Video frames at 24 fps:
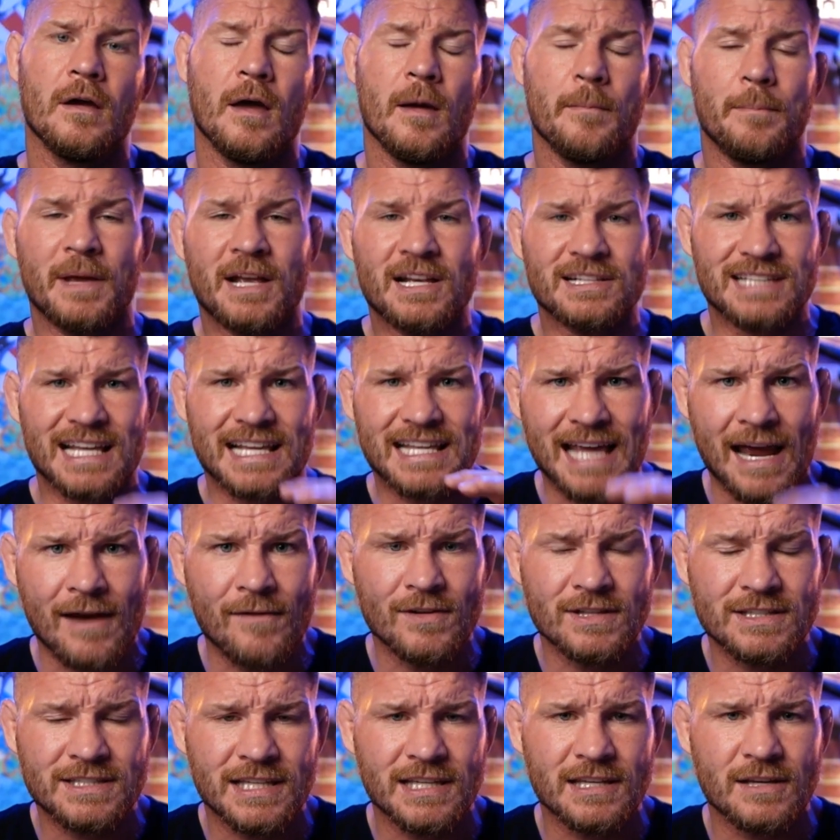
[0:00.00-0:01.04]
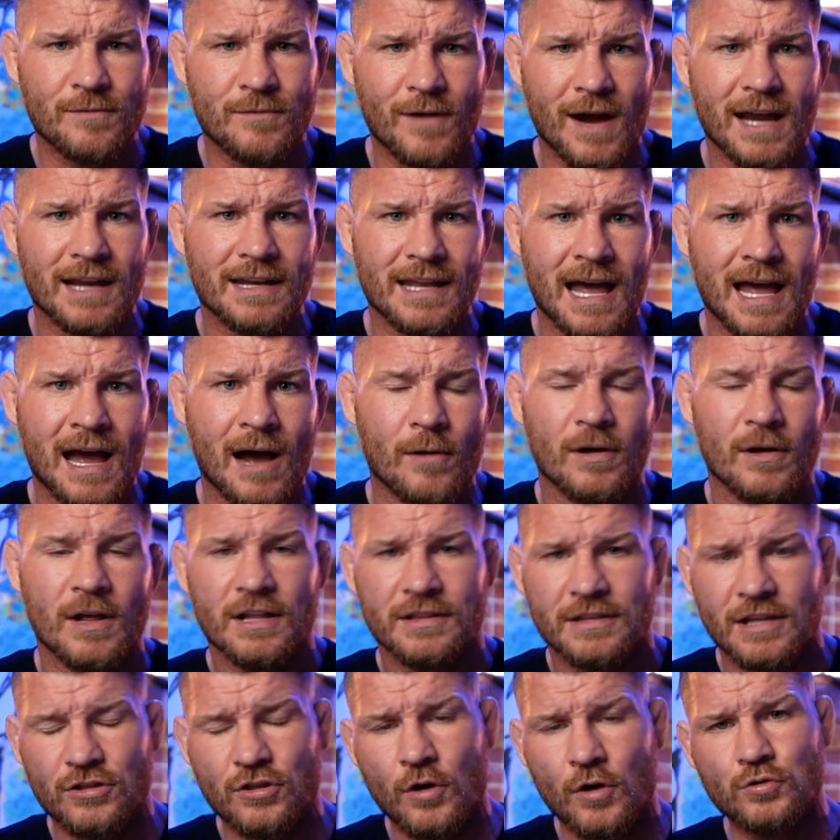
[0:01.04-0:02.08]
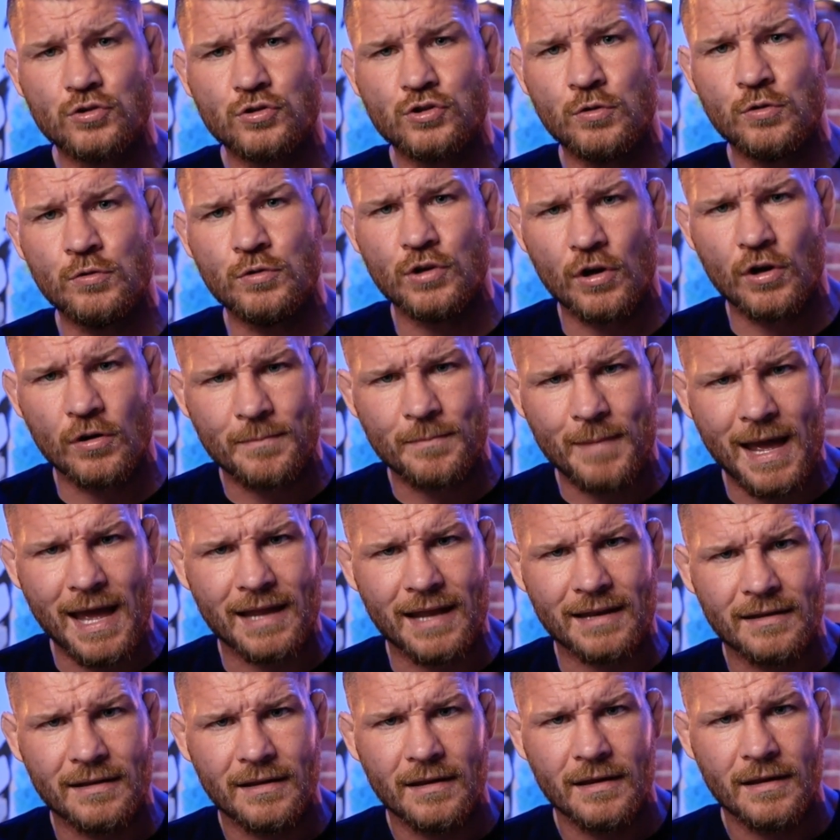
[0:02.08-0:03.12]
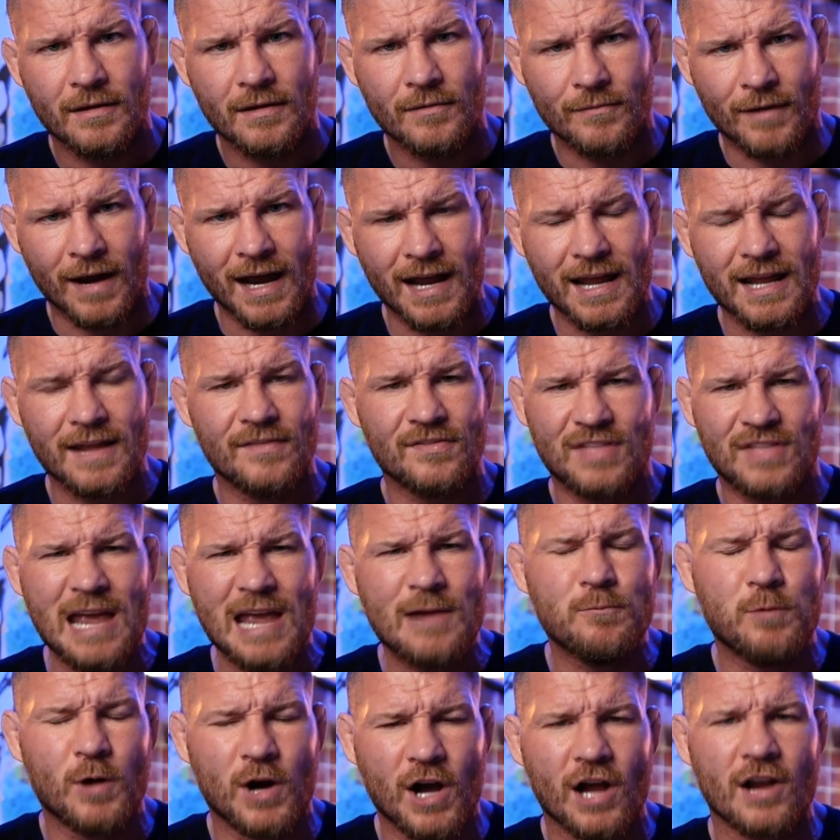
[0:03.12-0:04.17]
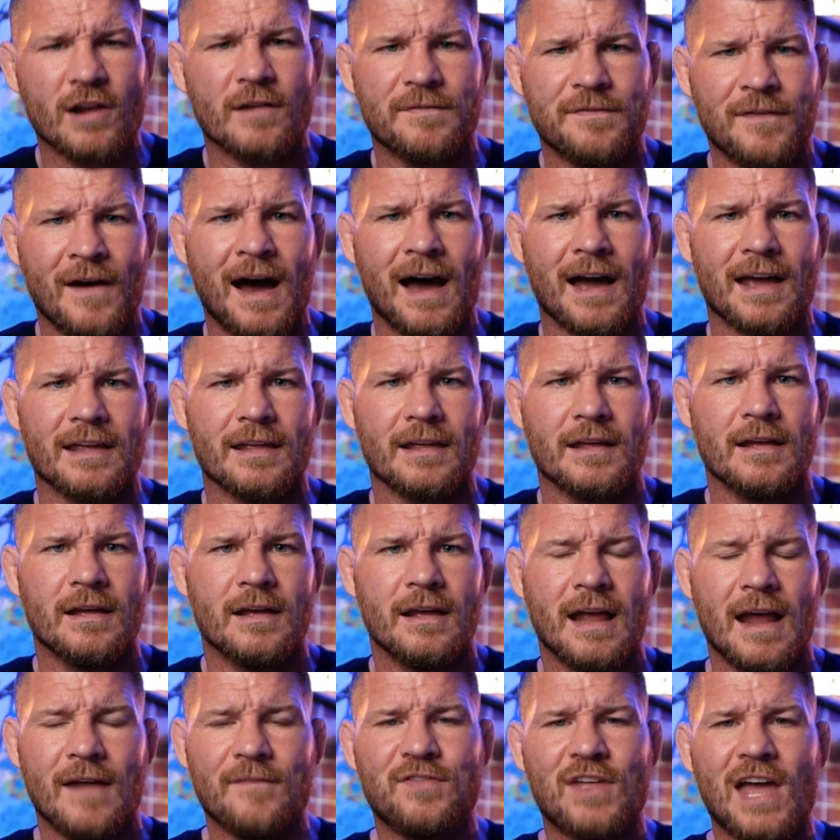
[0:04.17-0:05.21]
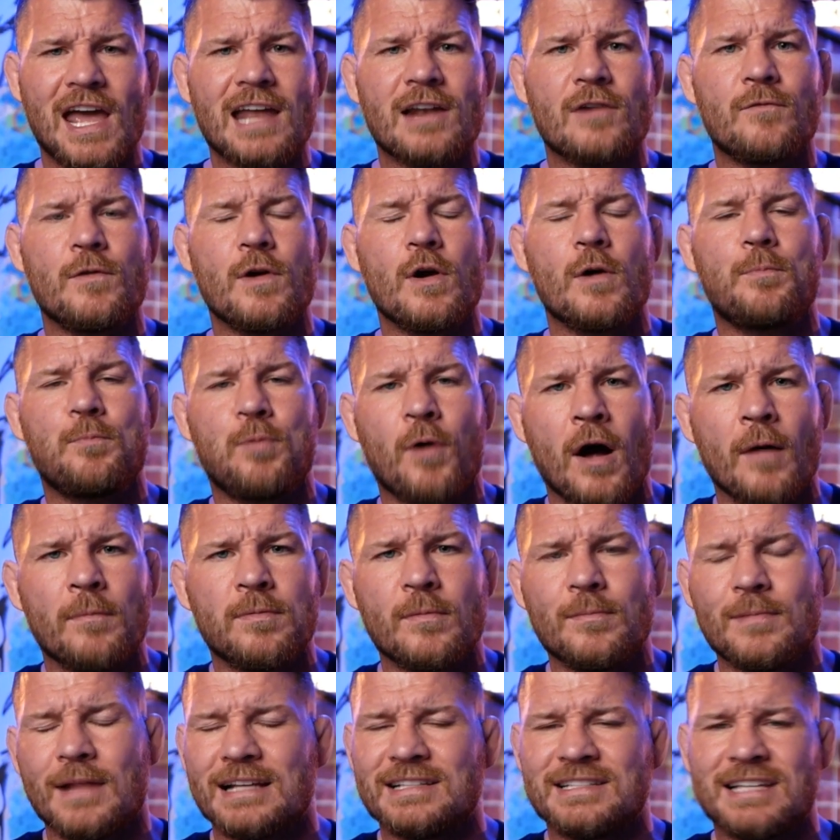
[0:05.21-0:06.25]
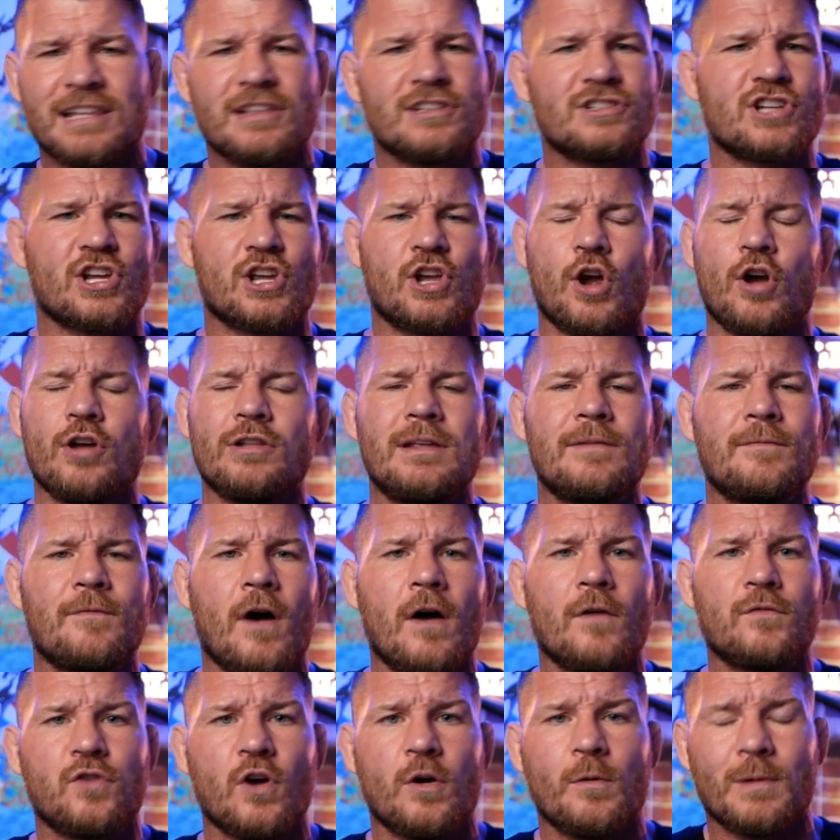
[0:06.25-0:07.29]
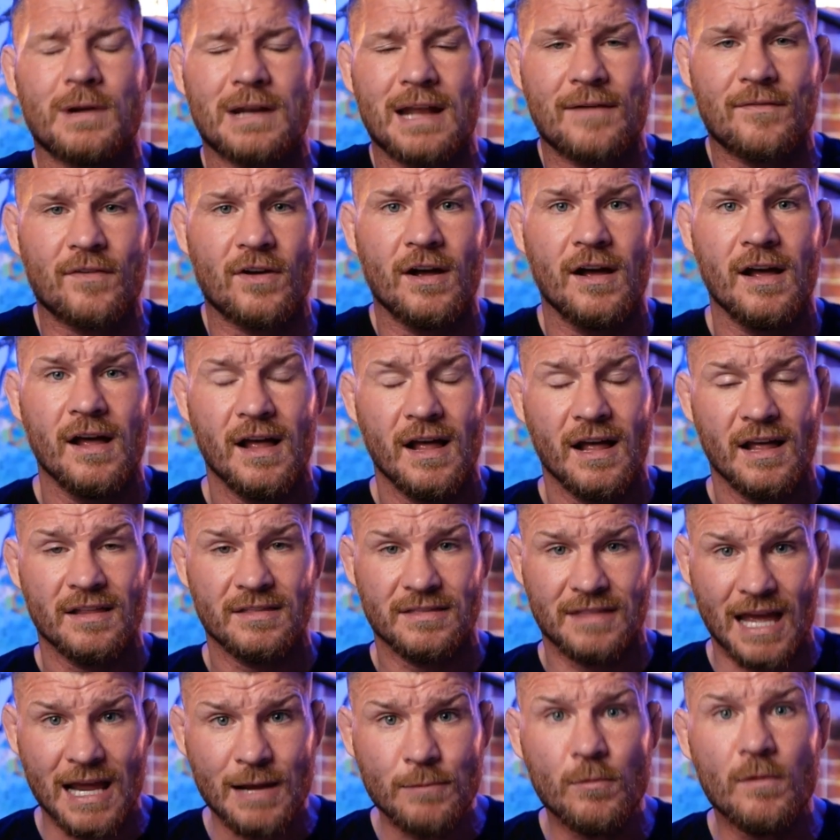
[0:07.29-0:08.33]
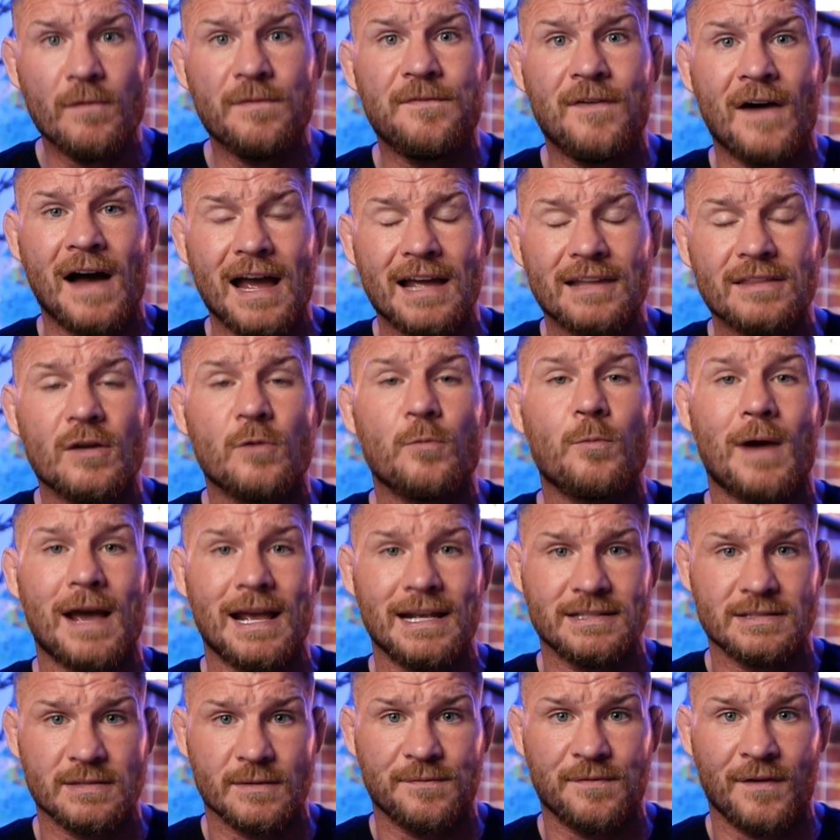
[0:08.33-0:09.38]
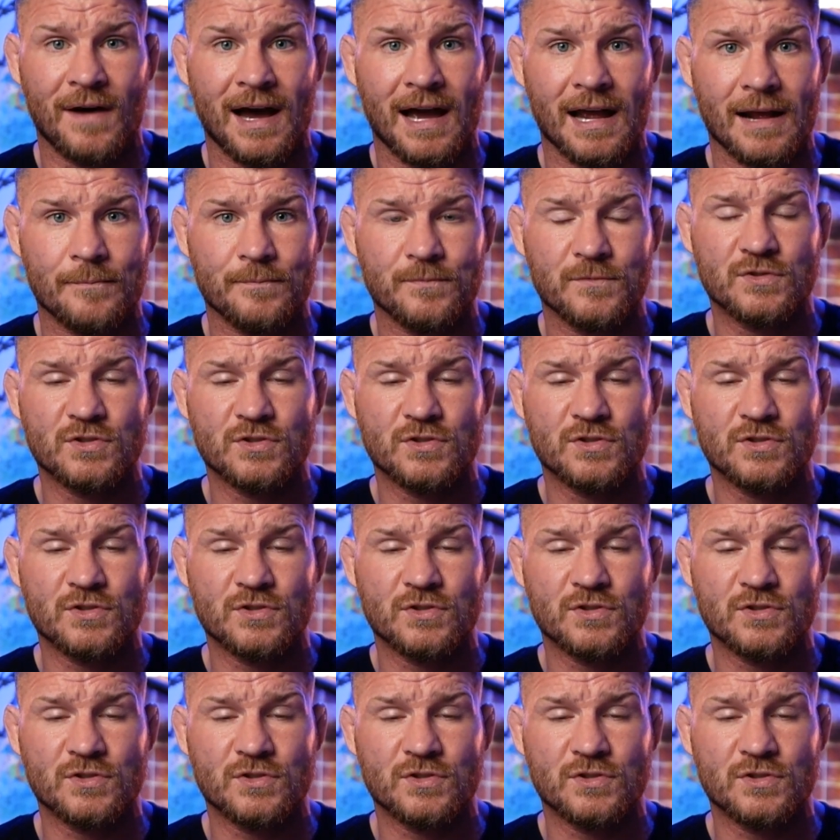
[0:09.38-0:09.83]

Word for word: Because I guarantee you right now that those two young men, right, they were going to fight. If they had a real problem, let's say there's a girl involved or whatever, they will find a way to fight.